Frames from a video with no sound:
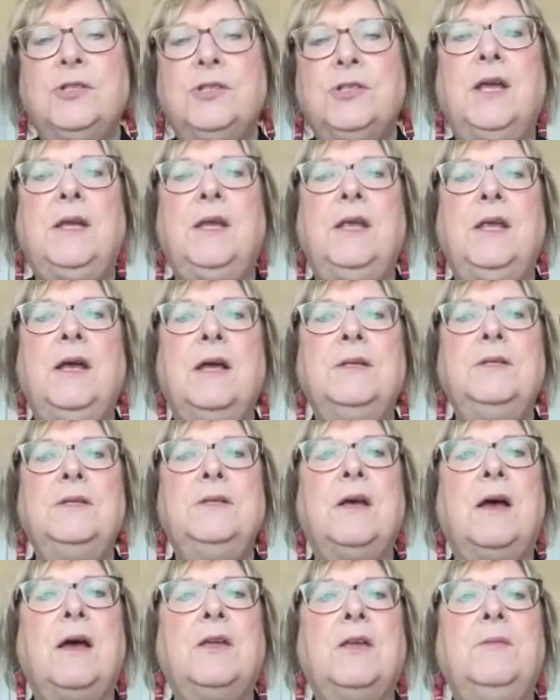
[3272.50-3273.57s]
signing on to
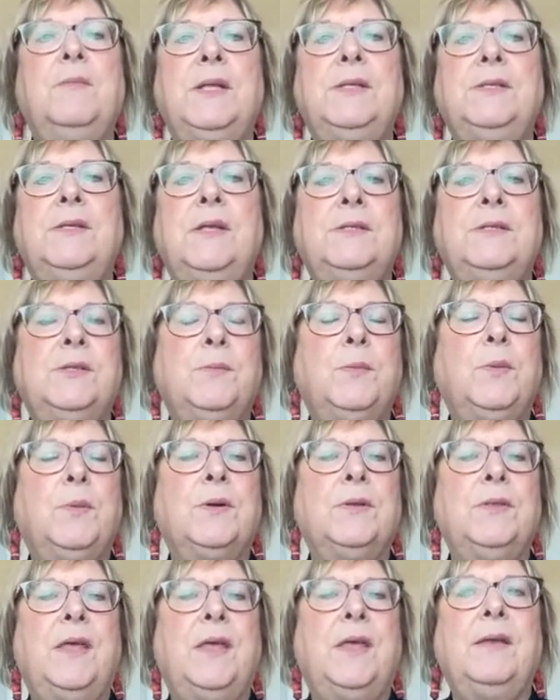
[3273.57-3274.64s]
documents that
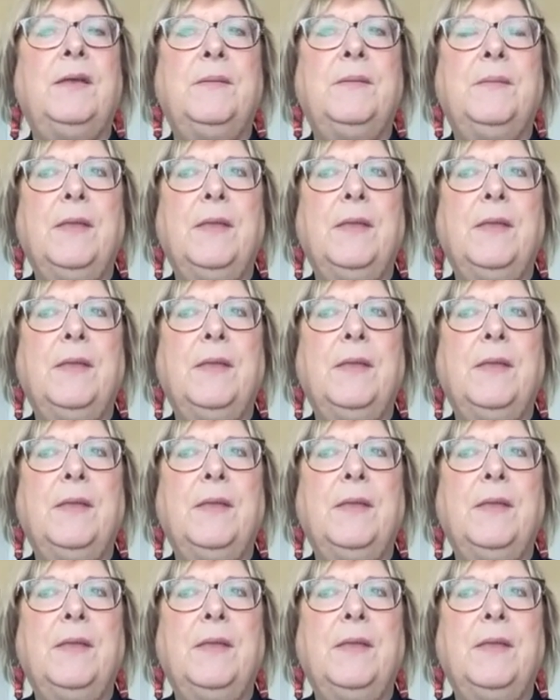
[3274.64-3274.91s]
support that.